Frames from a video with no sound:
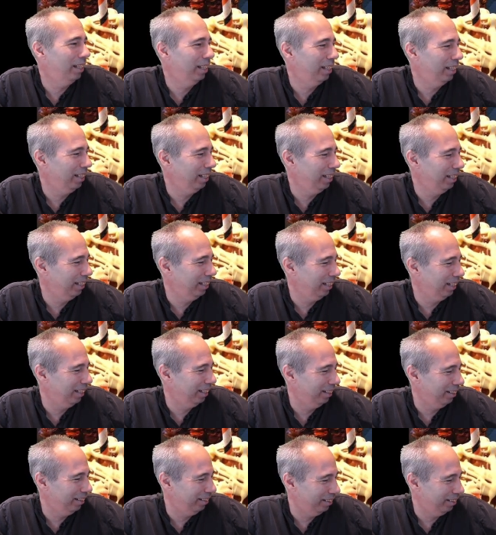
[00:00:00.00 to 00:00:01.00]

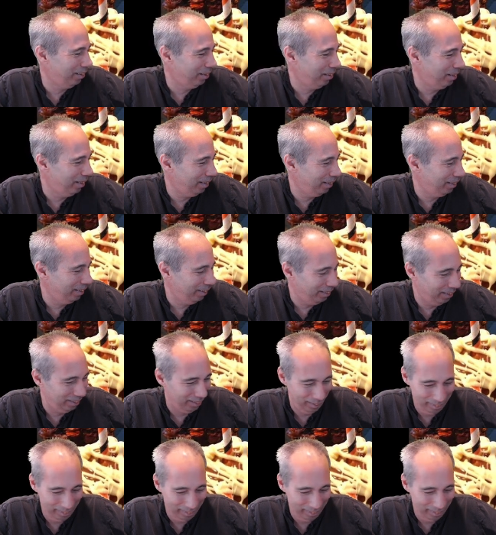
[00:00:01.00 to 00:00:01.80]
(silence)